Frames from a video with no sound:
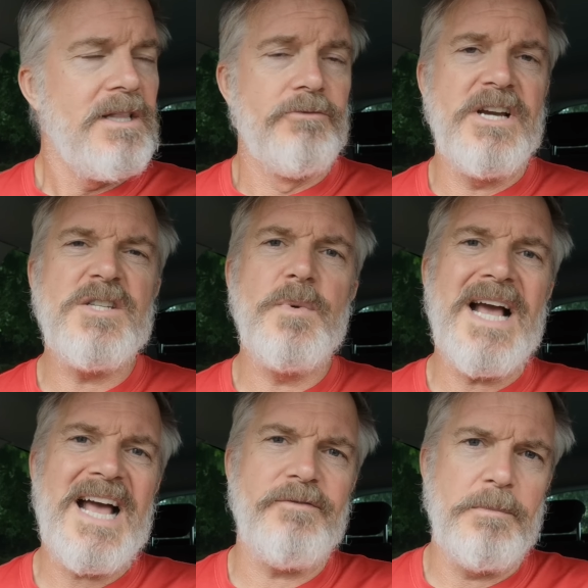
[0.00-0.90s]
The reason we
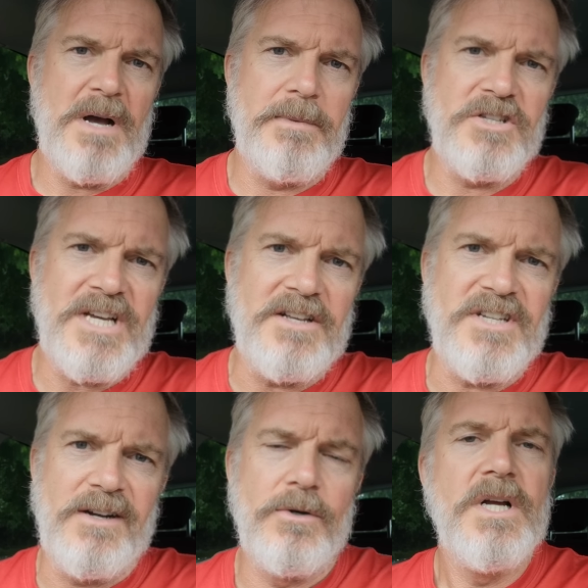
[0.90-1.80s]
have the public chat
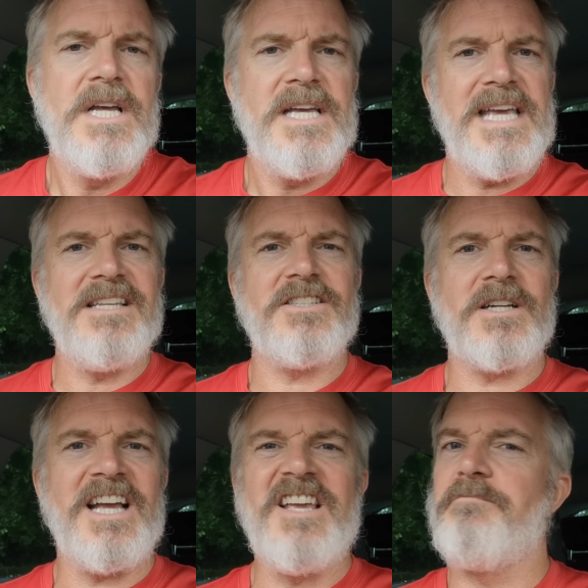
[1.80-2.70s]
channel is so
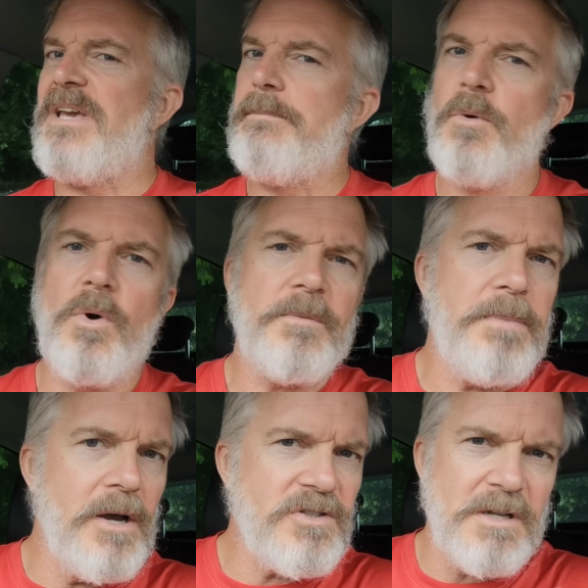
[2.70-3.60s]
that if people want
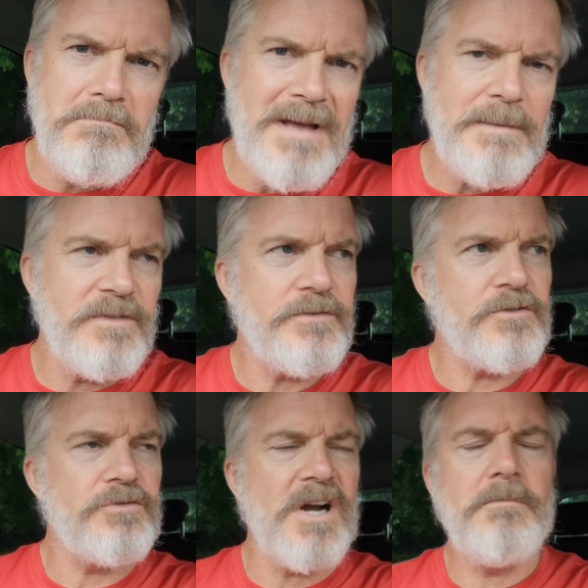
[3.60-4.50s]
to post a meme of
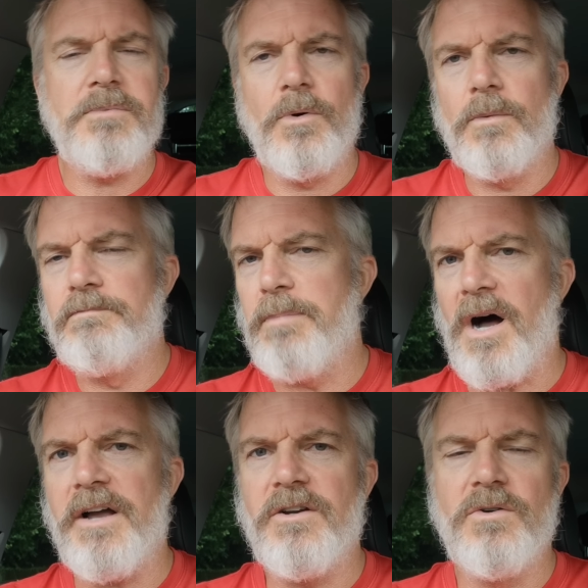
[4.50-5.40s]
Trump or
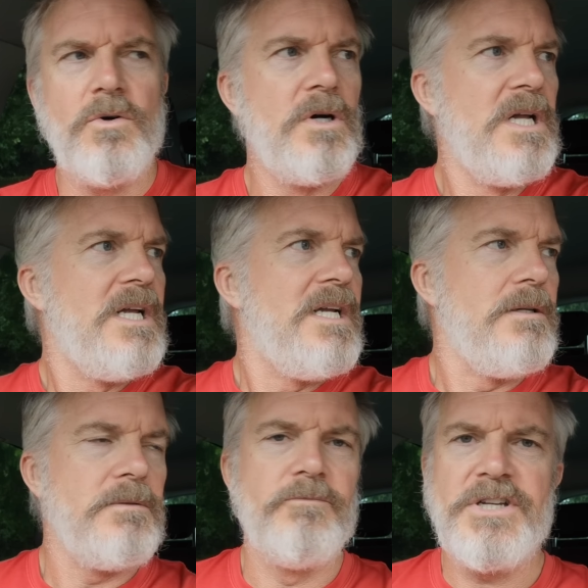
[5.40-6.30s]
Biden or
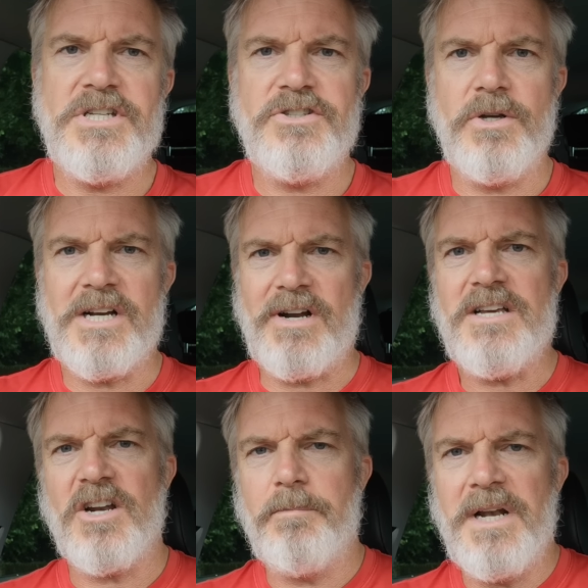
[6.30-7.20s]
Rishi Sunak or
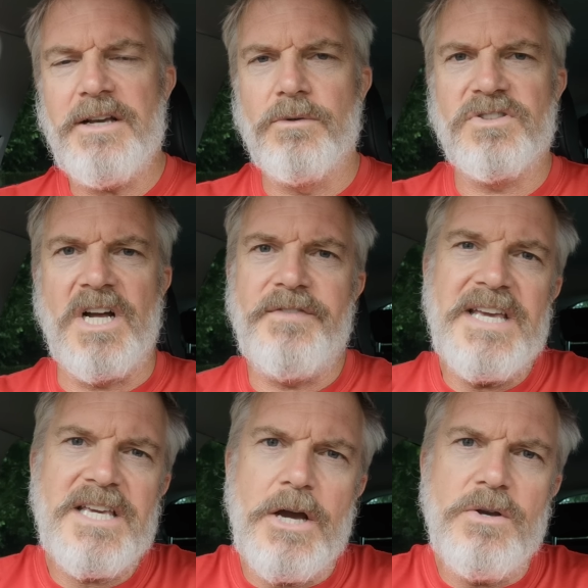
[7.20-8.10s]
any kind of political stuff,
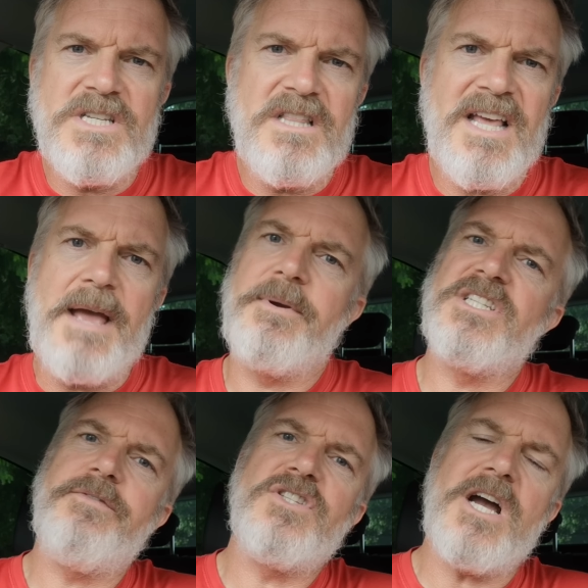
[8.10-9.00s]
it goes in there,
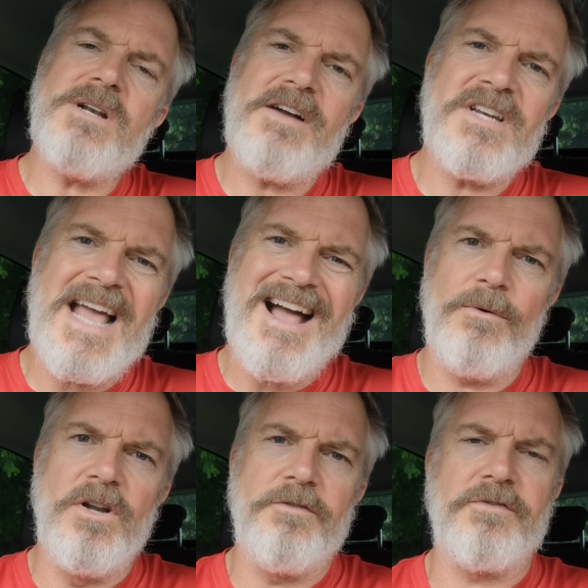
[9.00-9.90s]
because if you don't have an
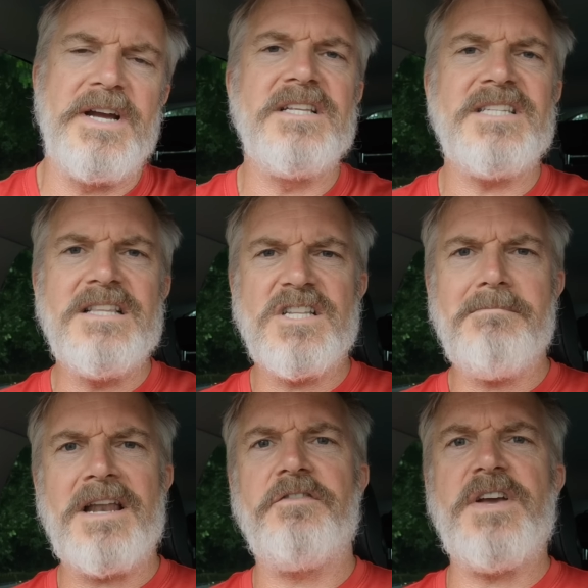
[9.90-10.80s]
outlet for it, it tends to
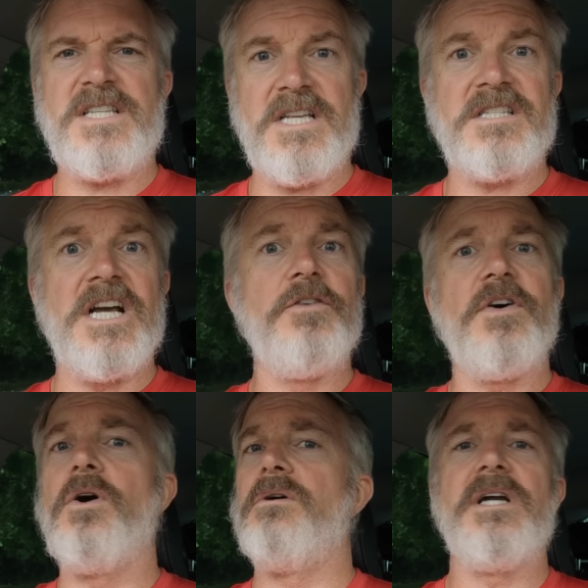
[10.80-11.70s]
manifest
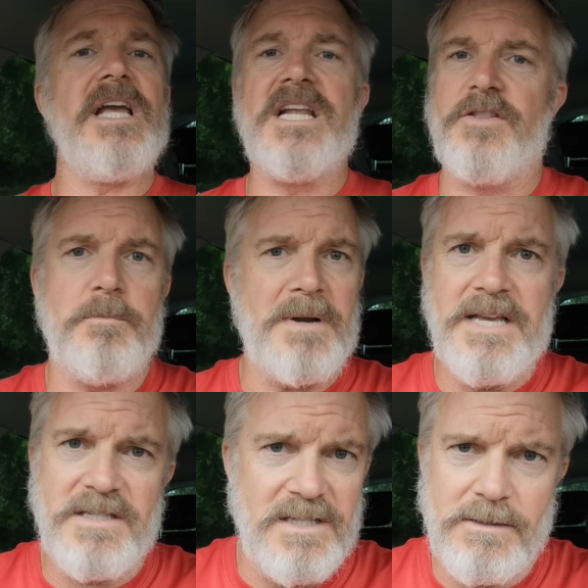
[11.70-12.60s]
itself in other
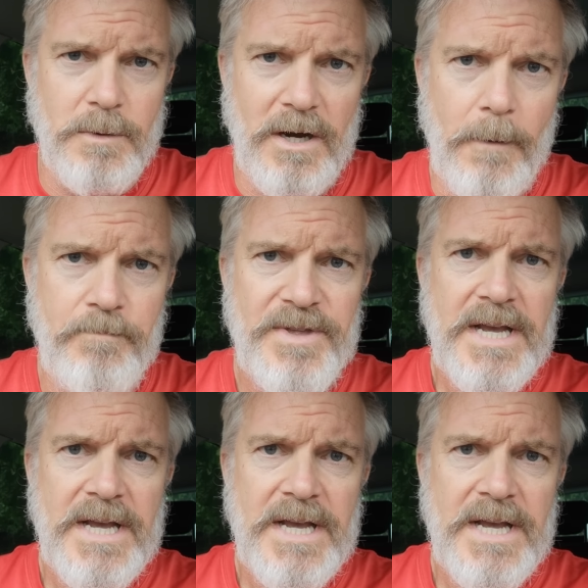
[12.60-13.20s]
places as well.